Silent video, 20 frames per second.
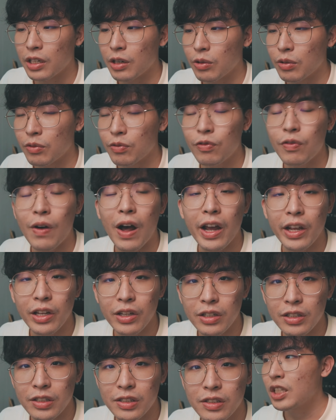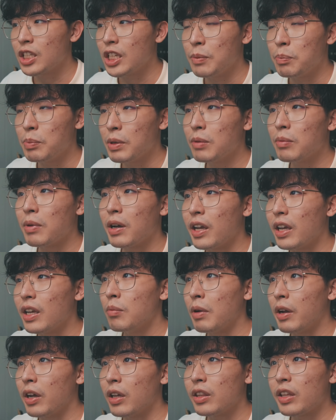out fires, keeping my,
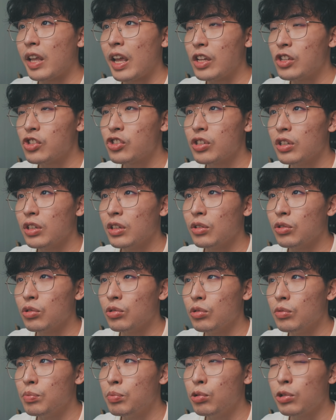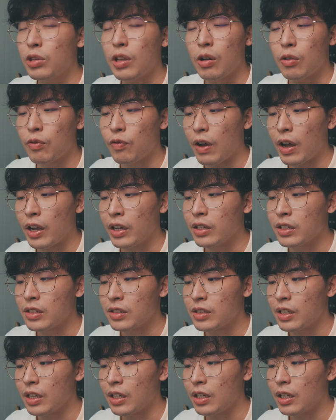my attention to put out
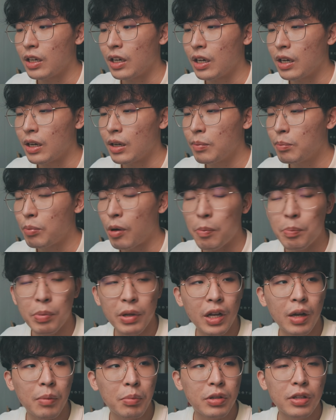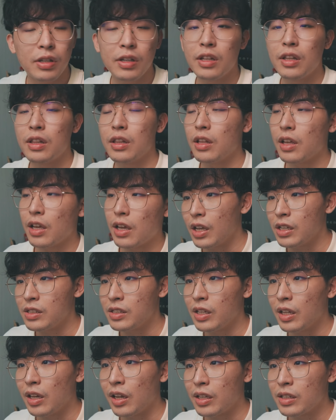fires that are popping up here and there as
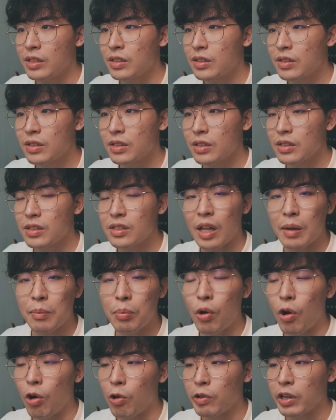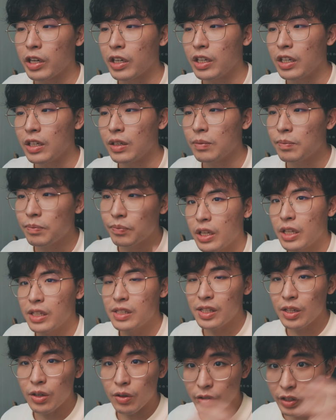deadlines start pouring in.
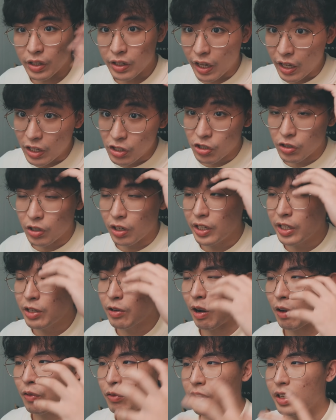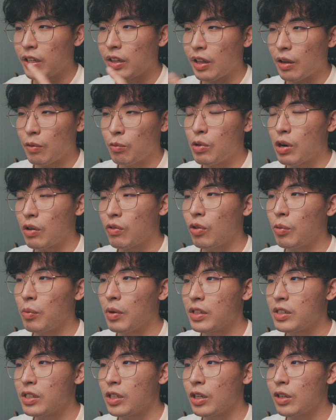Instead of intentionally crafting that work for
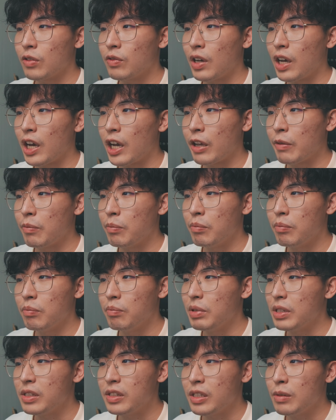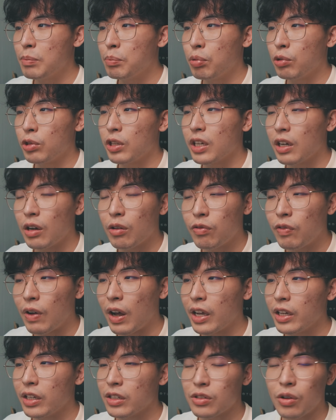myself, I'm busy putting out
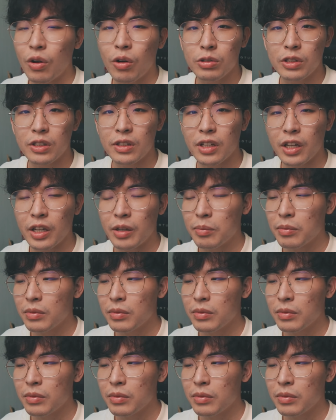fires all the time.